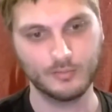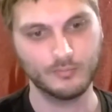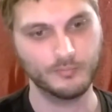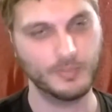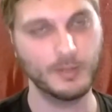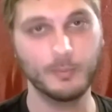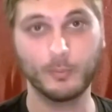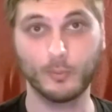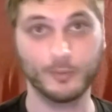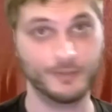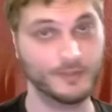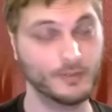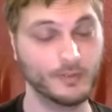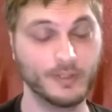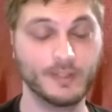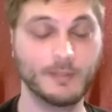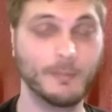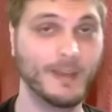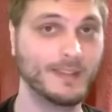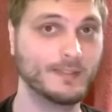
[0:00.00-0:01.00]
People will still
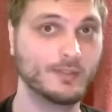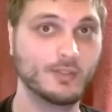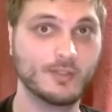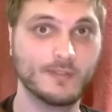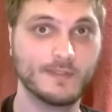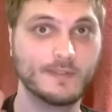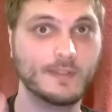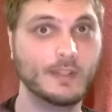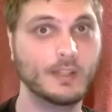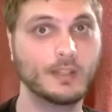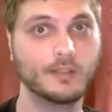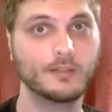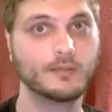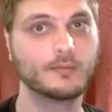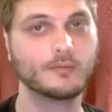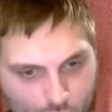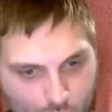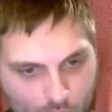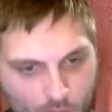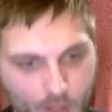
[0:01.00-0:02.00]
get the message and see it.
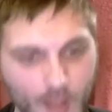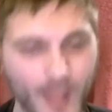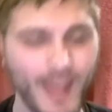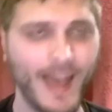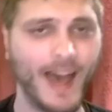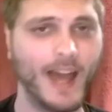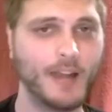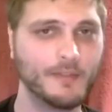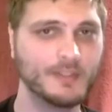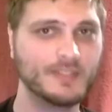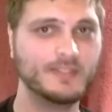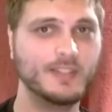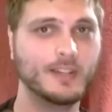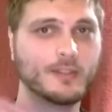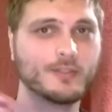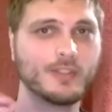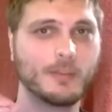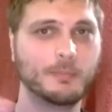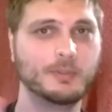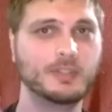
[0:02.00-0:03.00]
Out of his
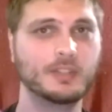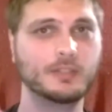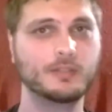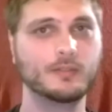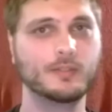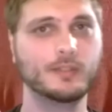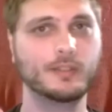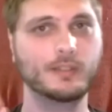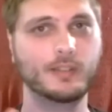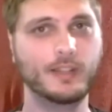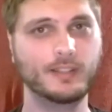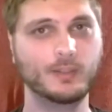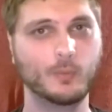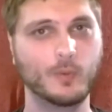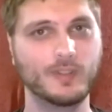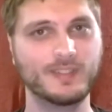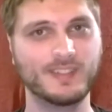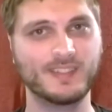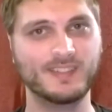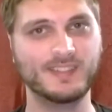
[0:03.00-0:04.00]
stickers, I particularly like the
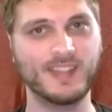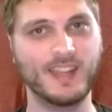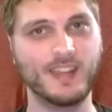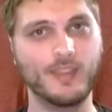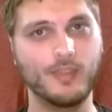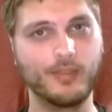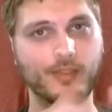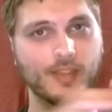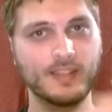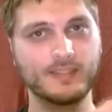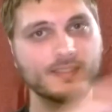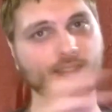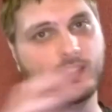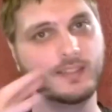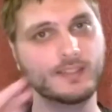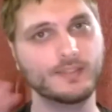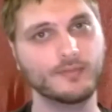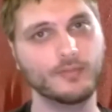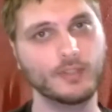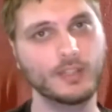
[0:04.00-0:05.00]
ones that say, "This
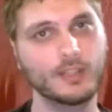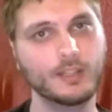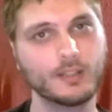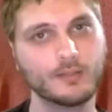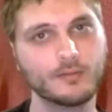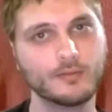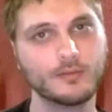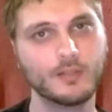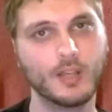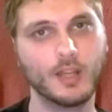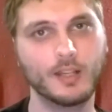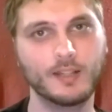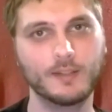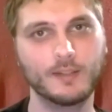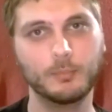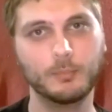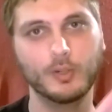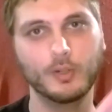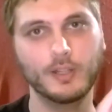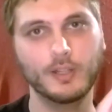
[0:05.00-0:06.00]
is vegan," and he's
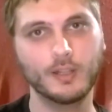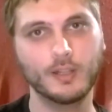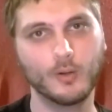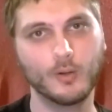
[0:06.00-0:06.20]
putting it